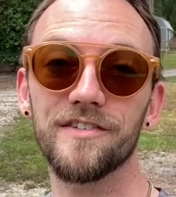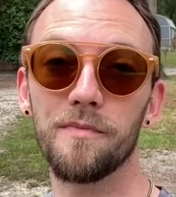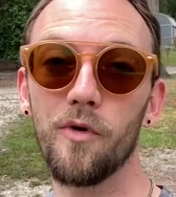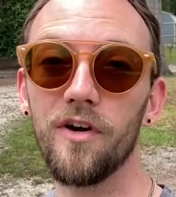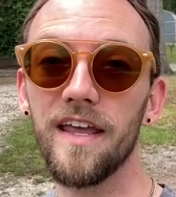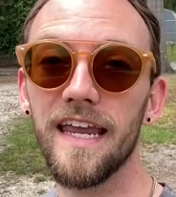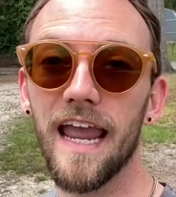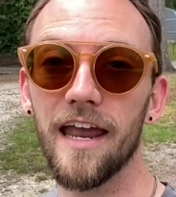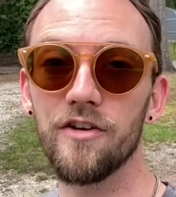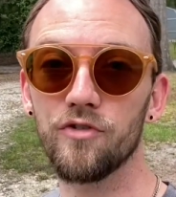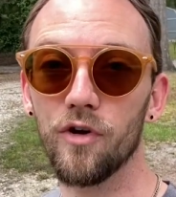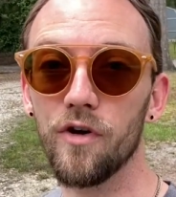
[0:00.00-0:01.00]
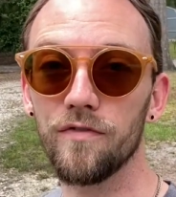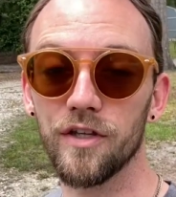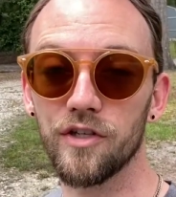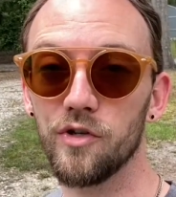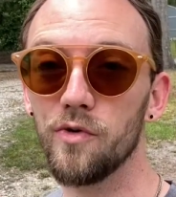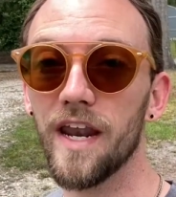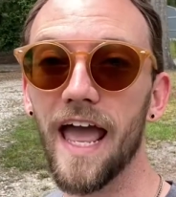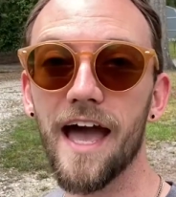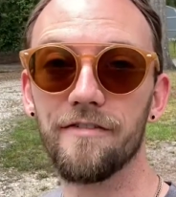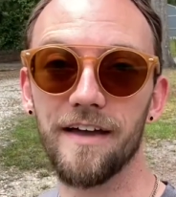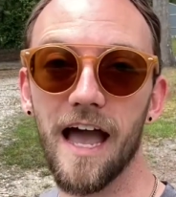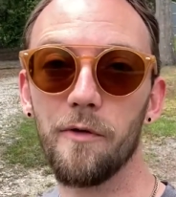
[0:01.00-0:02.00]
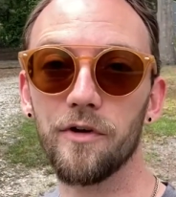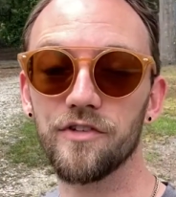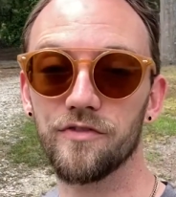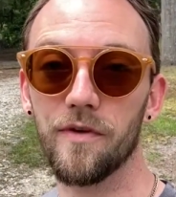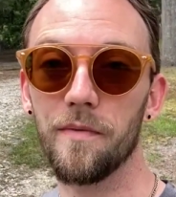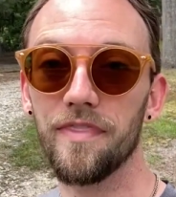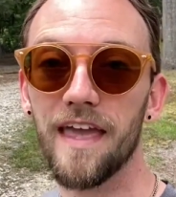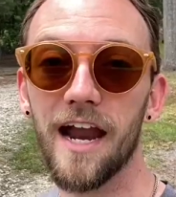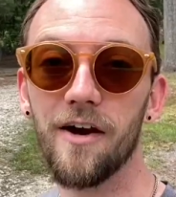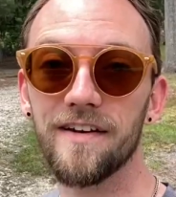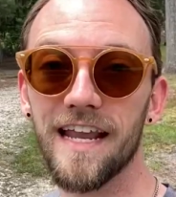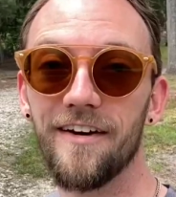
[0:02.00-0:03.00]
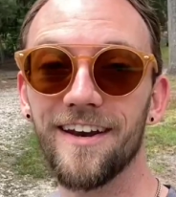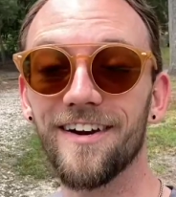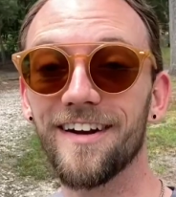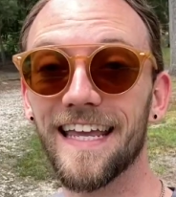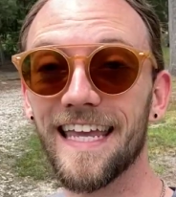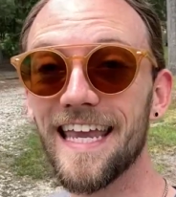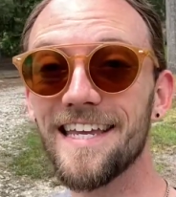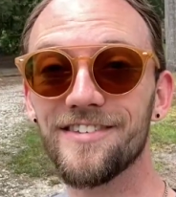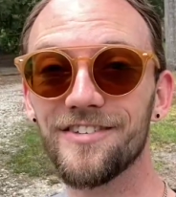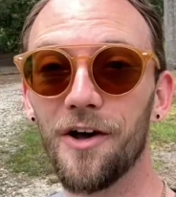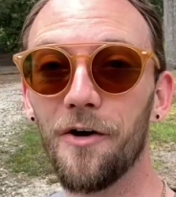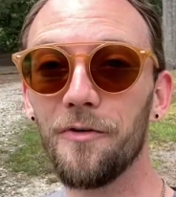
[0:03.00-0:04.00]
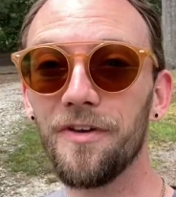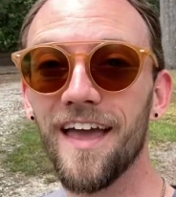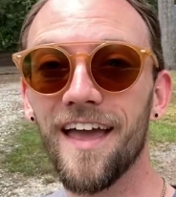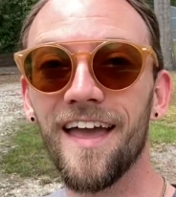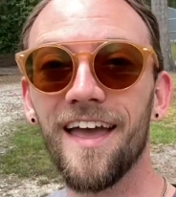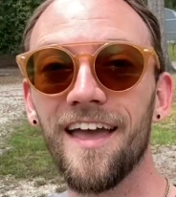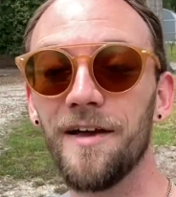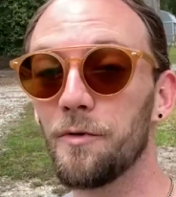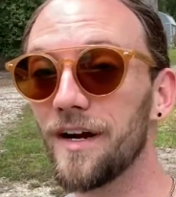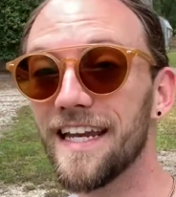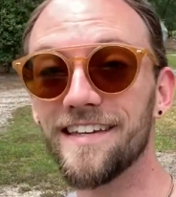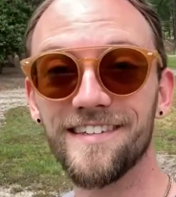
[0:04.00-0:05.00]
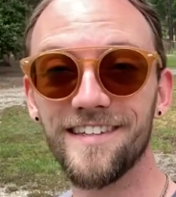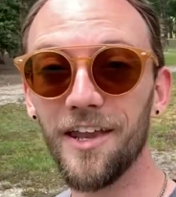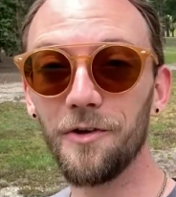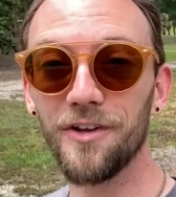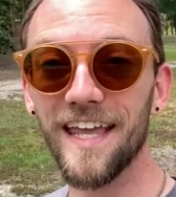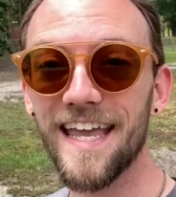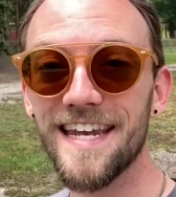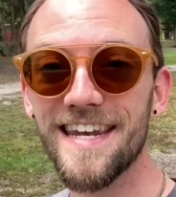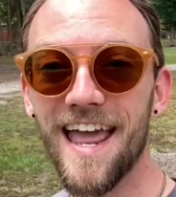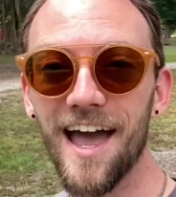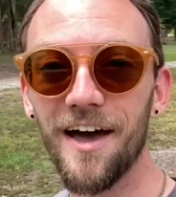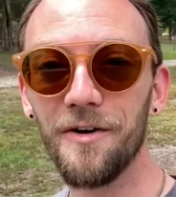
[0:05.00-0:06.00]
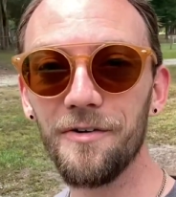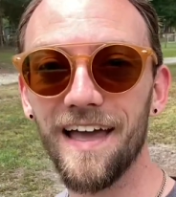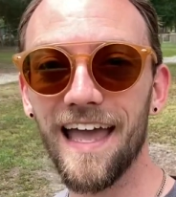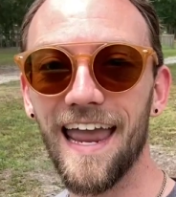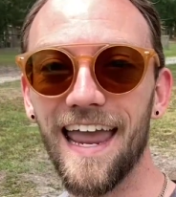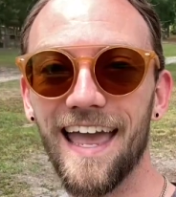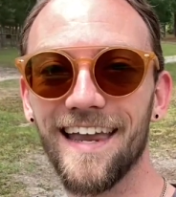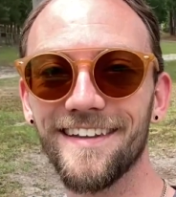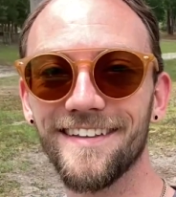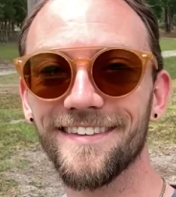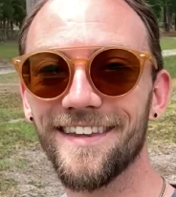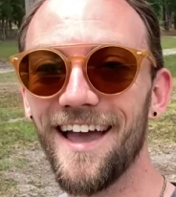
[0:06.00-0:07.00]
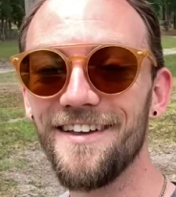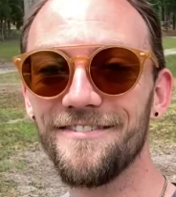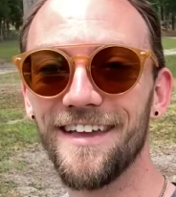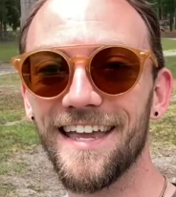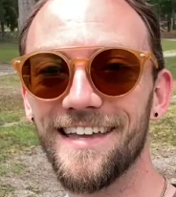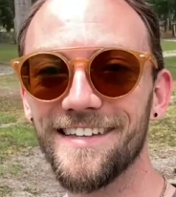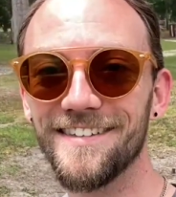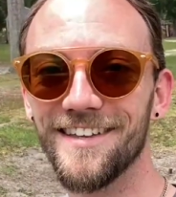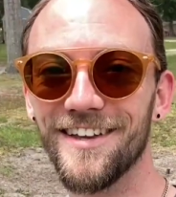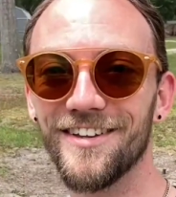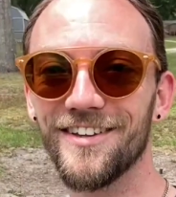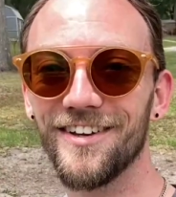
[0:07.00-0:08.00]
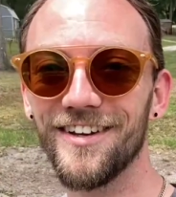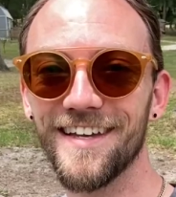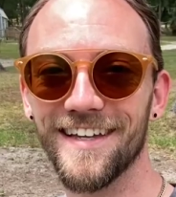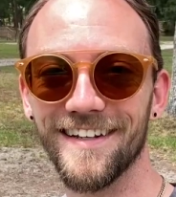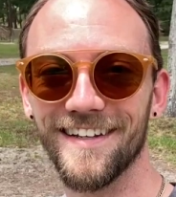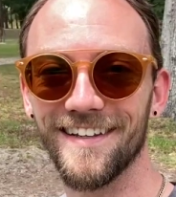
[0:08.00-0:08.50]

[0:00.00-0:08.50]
morning and drove the 2.5 hours from there down here to Keystone. We're getting settled in now, and life is good.